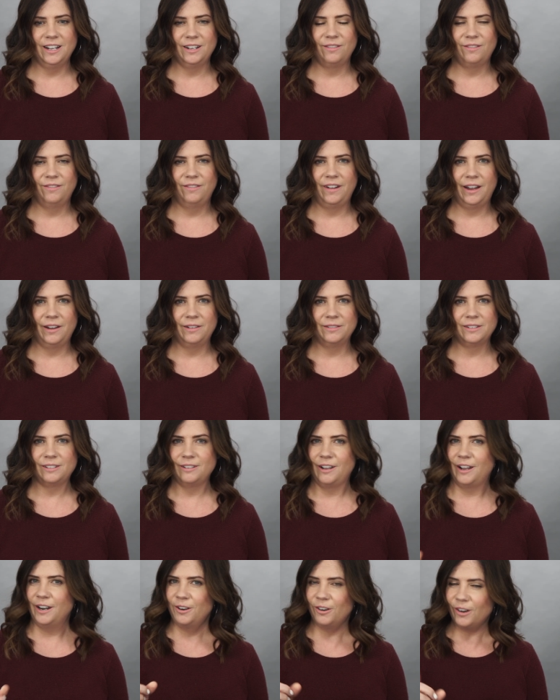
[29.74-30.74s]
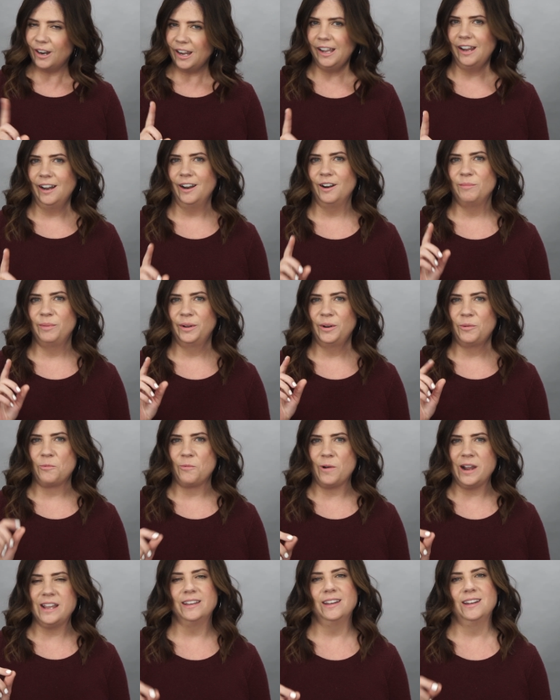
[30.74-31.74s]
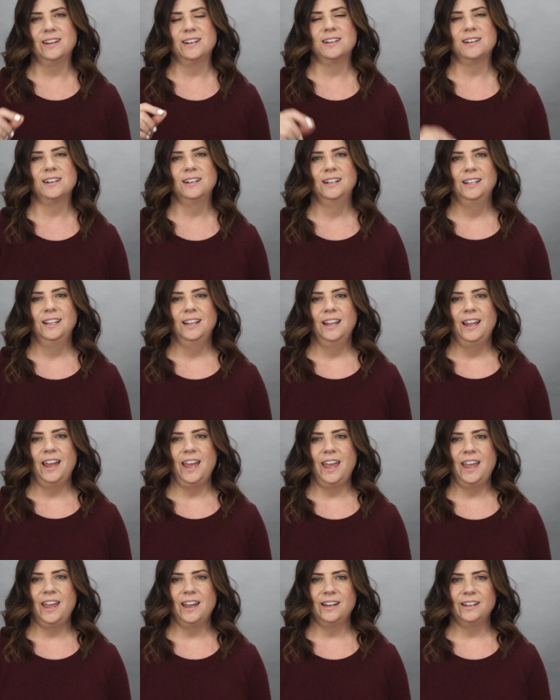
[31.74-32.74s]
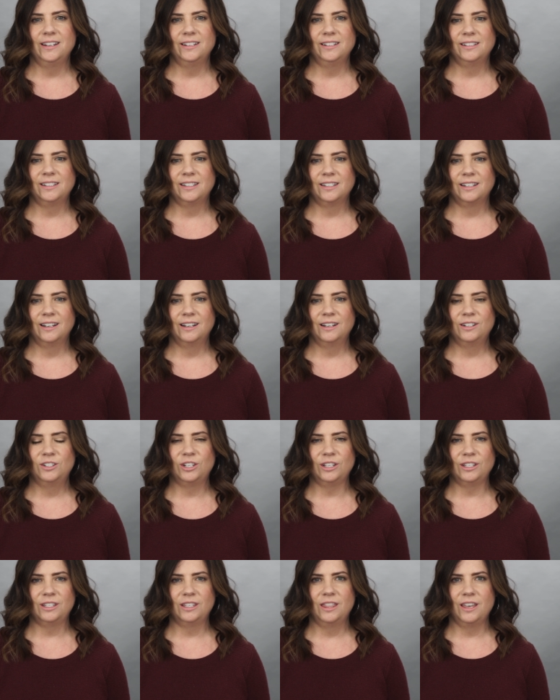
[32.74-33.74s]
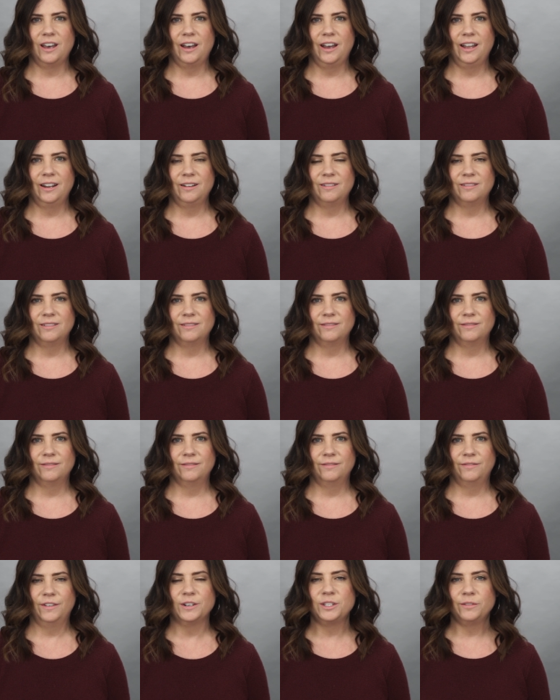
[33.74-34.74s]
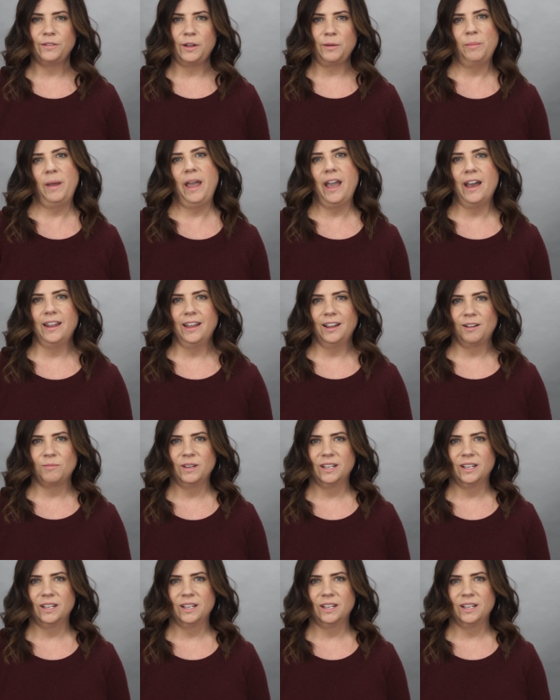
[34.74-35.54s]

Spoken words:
and found not a gray hair, but a white hair, and just thought, first of all, panic